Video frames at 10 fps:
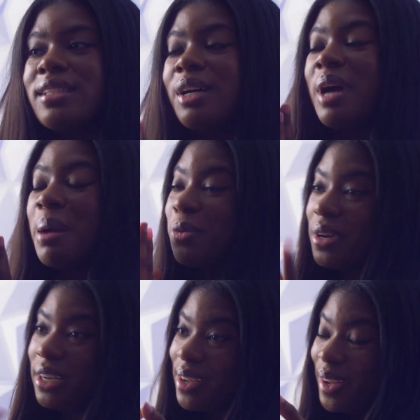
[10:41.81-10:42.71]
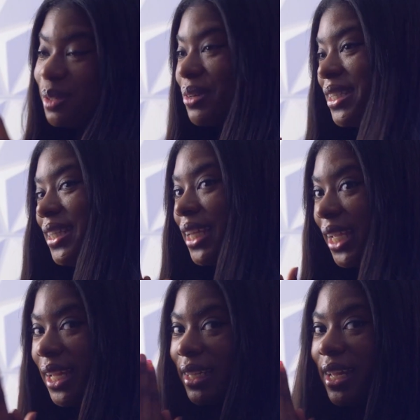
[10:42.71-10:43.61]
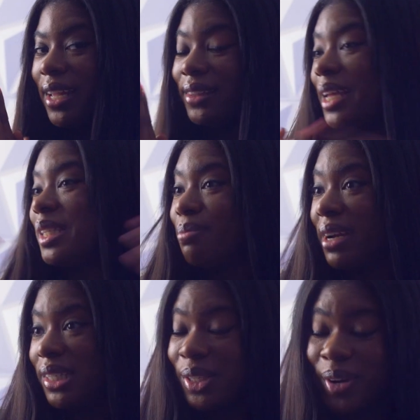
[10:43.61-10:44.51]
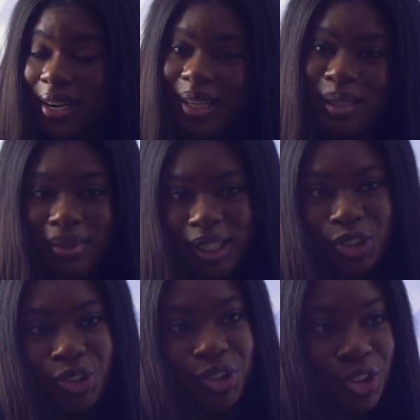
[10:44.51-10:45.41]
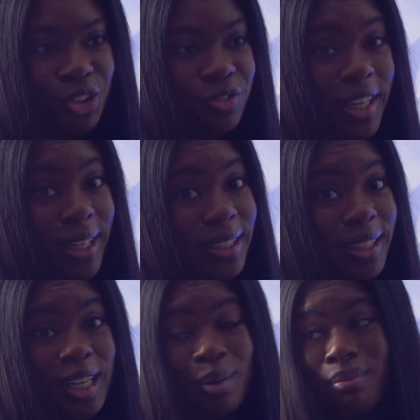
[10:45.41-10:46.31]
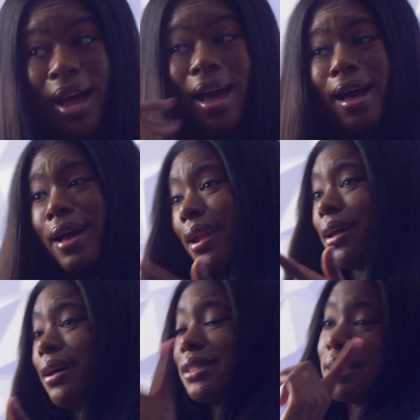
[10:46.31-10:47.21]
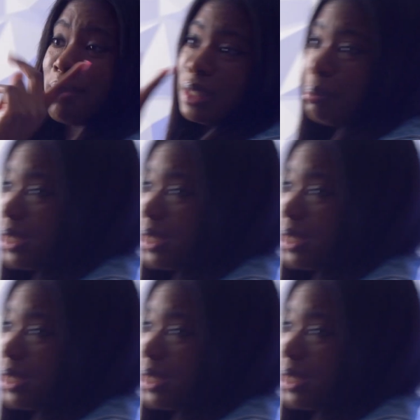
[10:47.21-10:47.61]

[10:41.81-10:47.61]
So I'm Queen of Nails once again, and that's my story, that's my truth. And I gotta go, it's time about